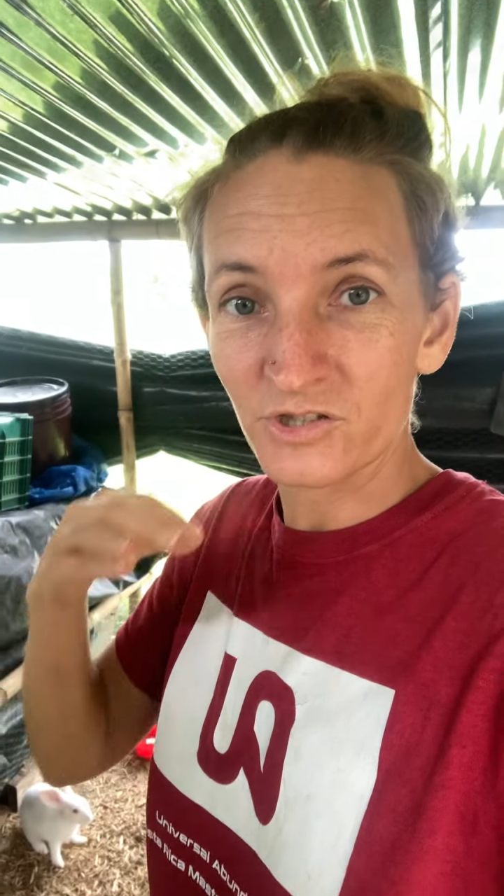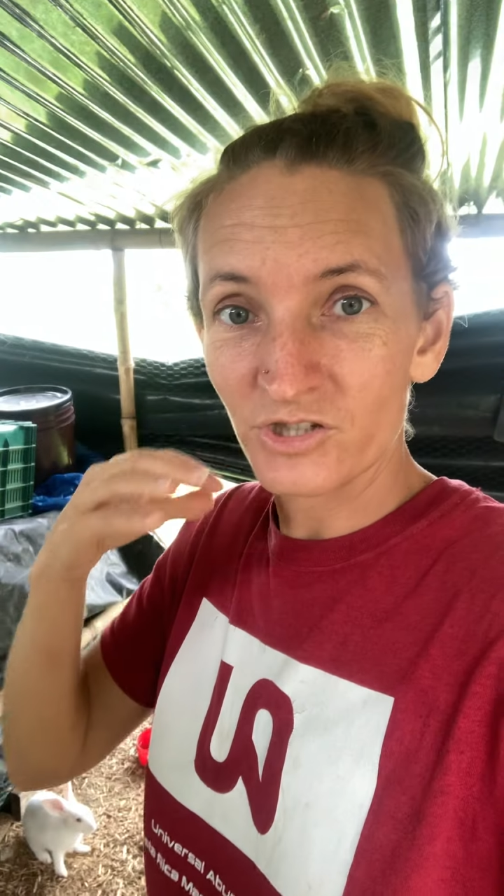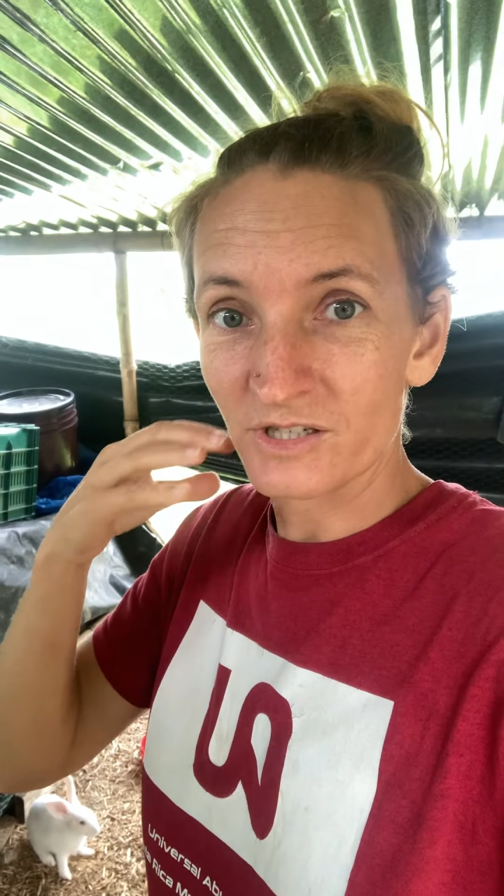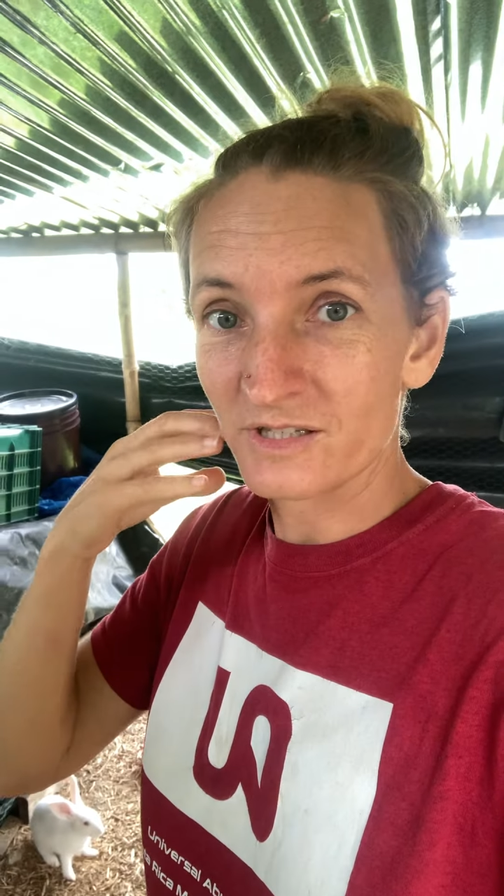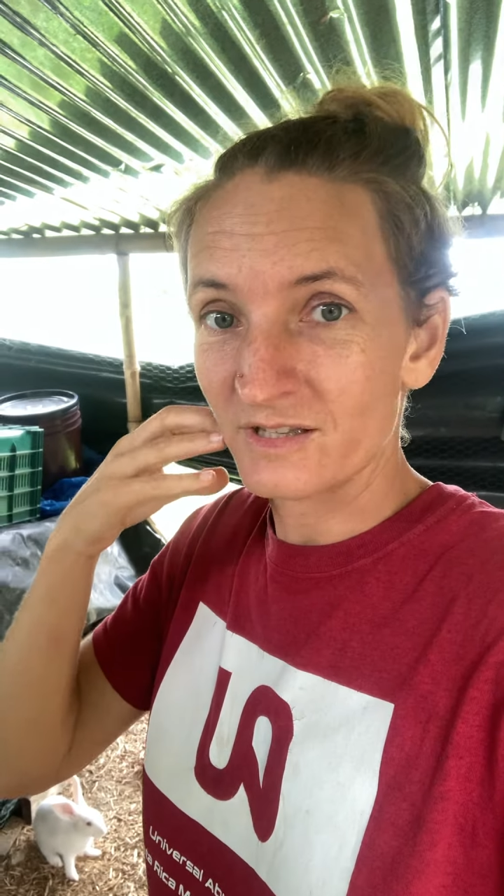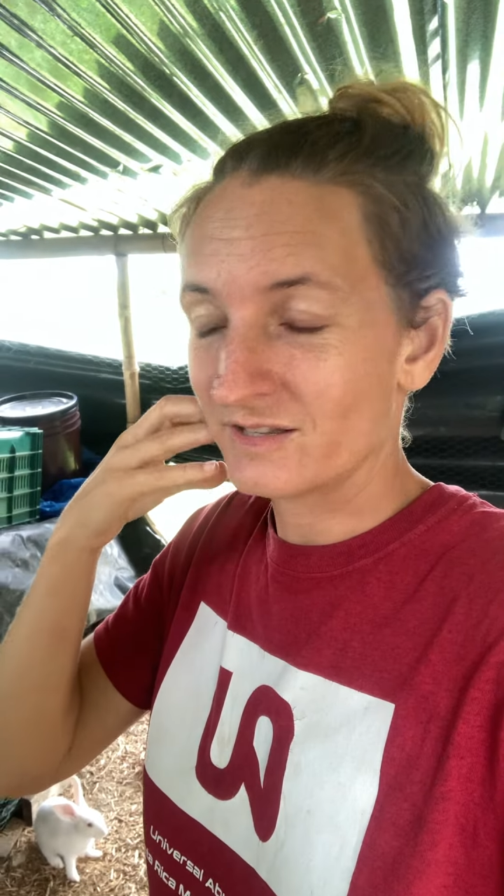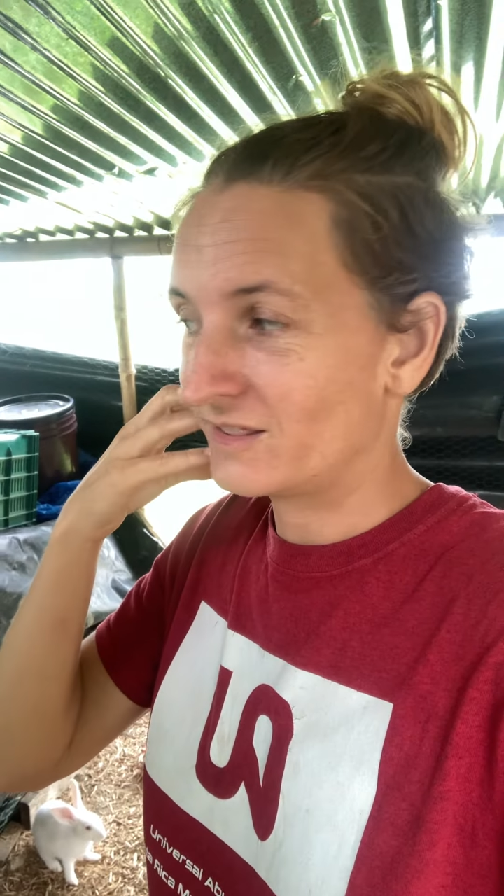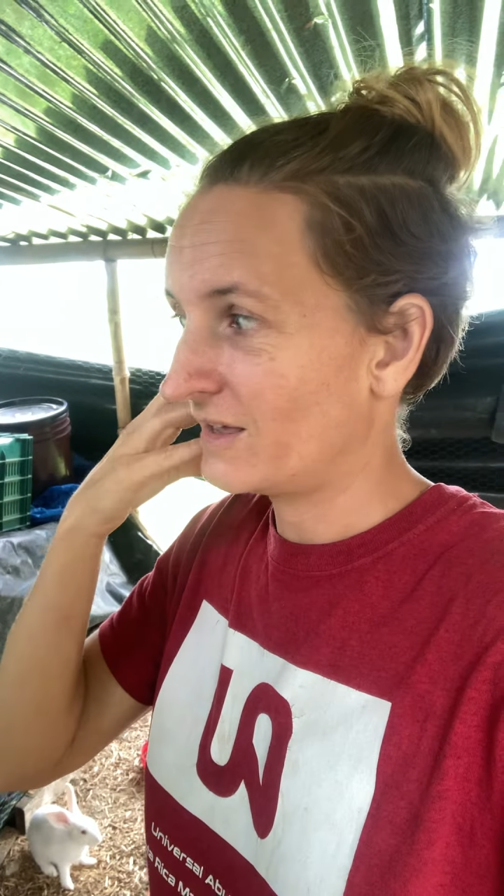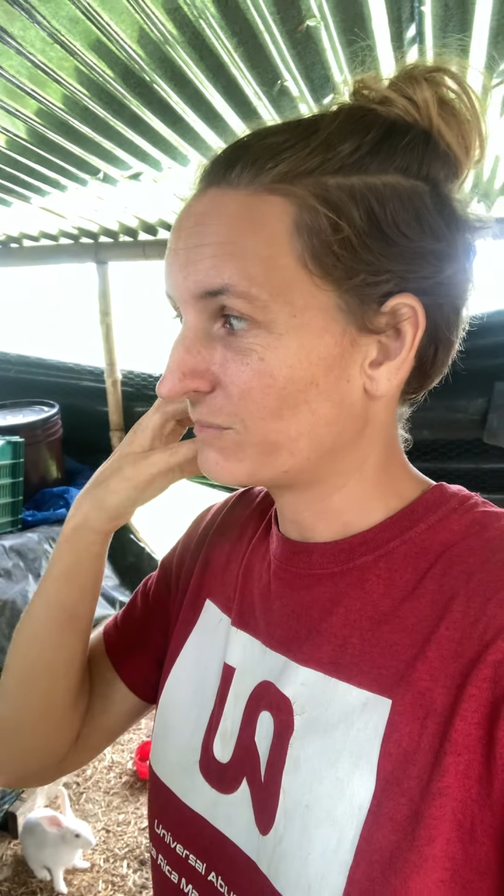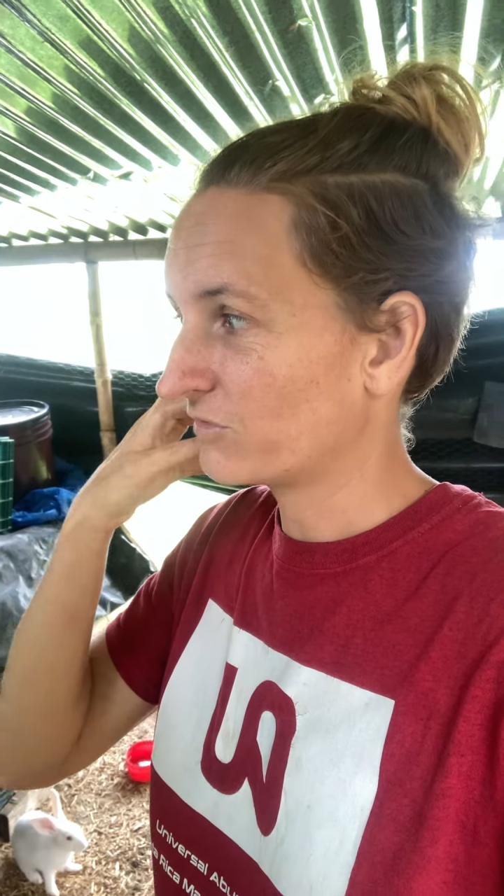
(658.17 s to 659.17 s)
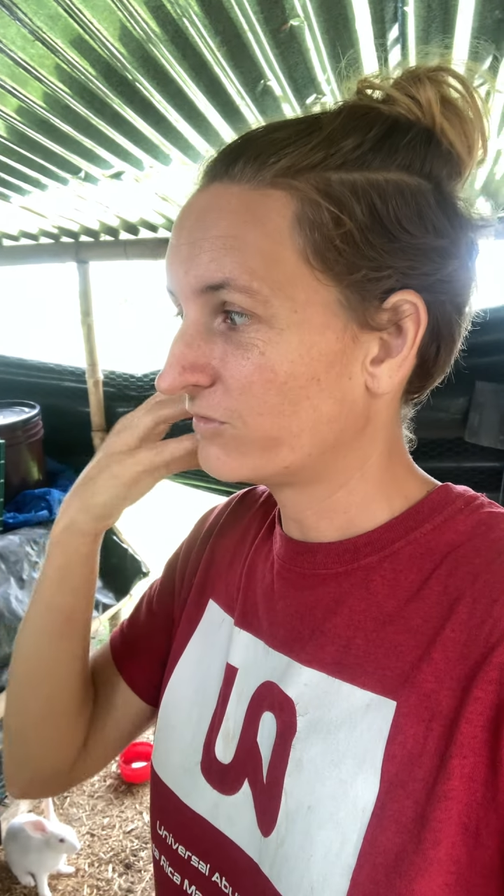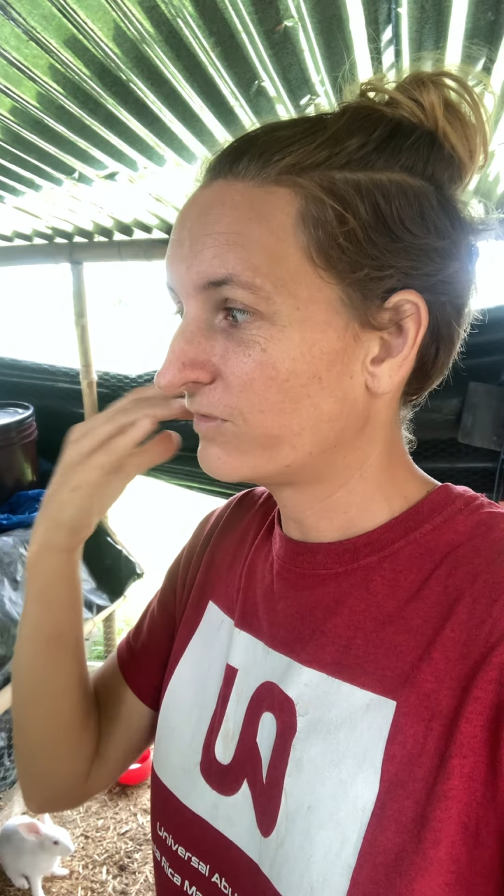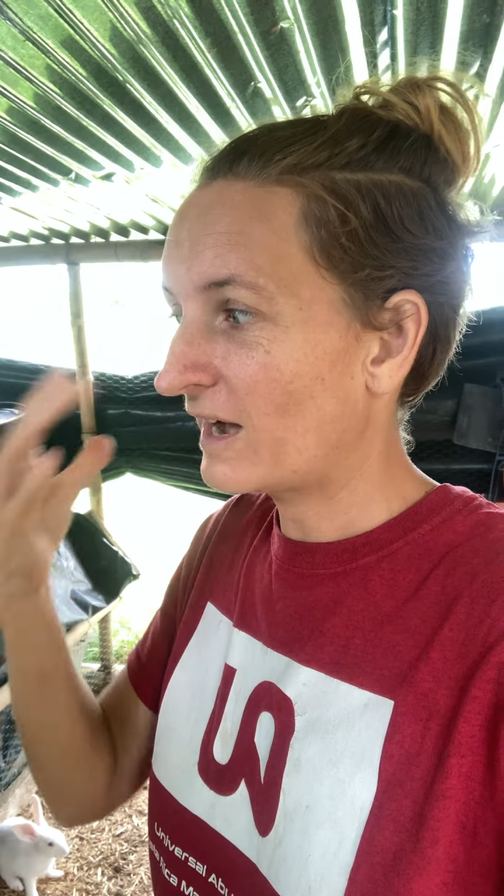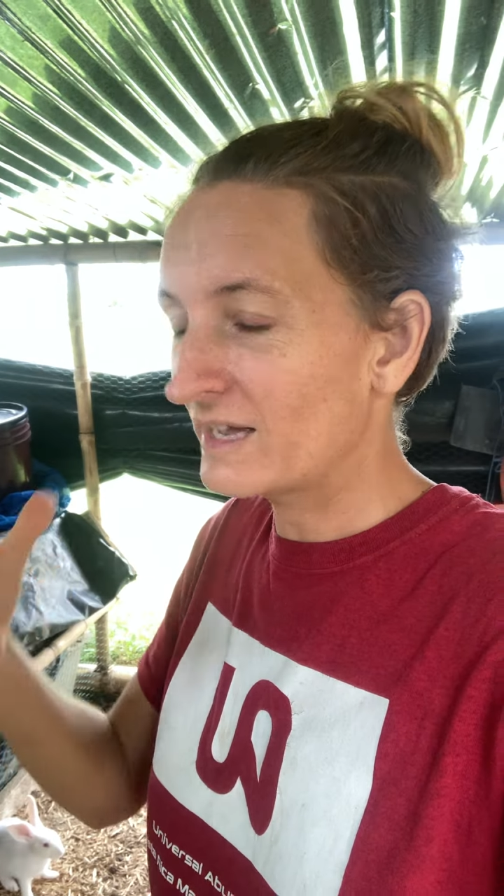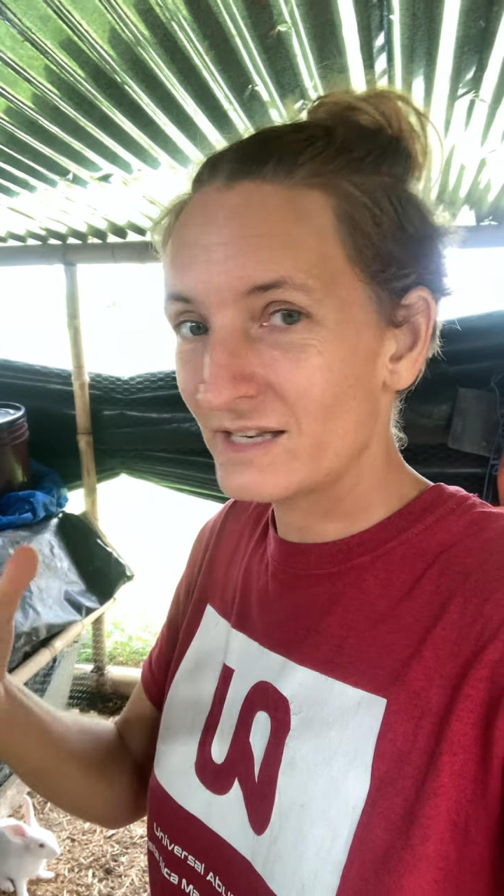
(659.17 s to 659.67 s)
just them
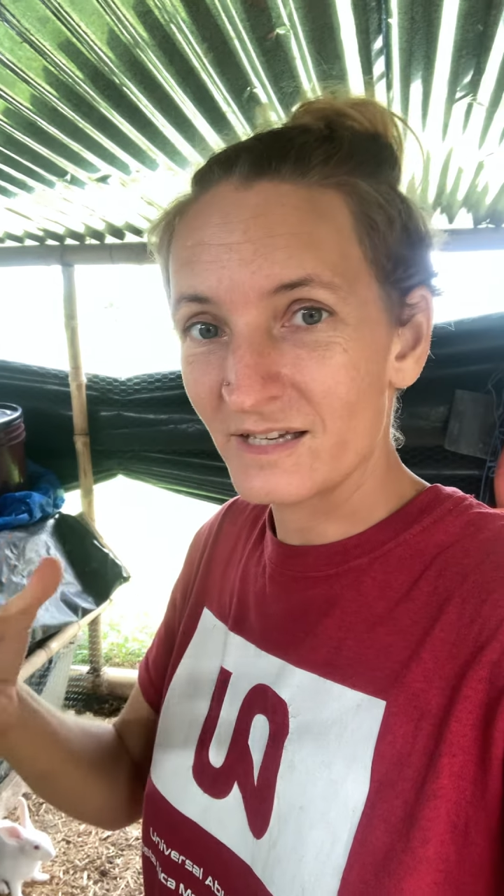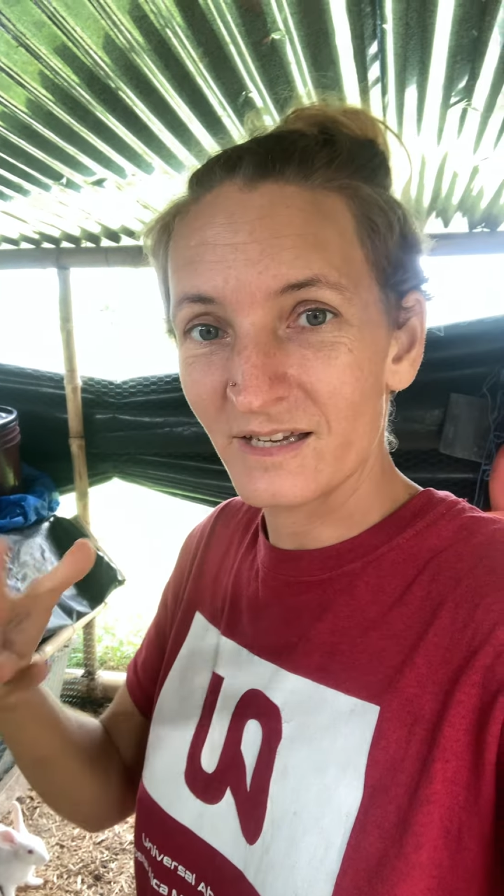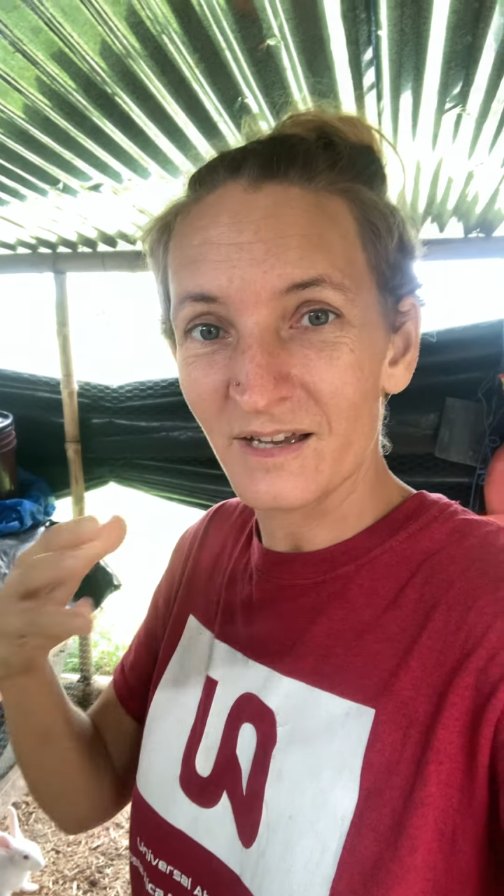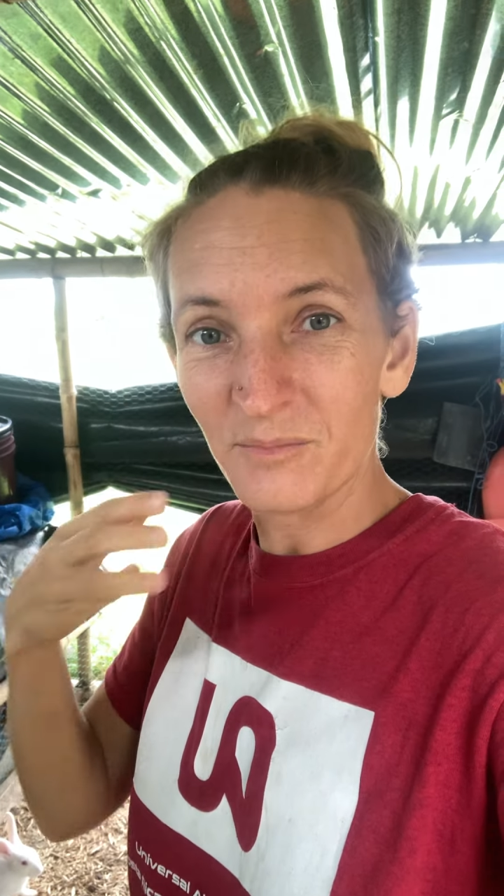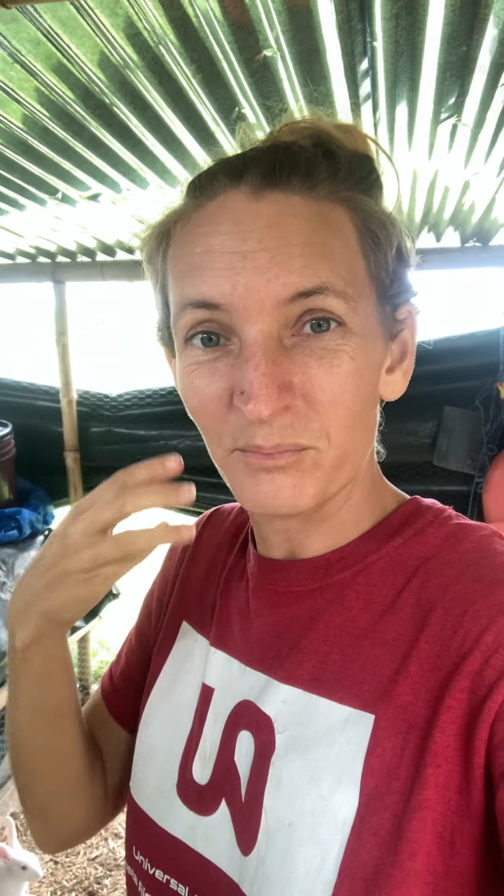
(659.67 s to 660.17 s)
fighting and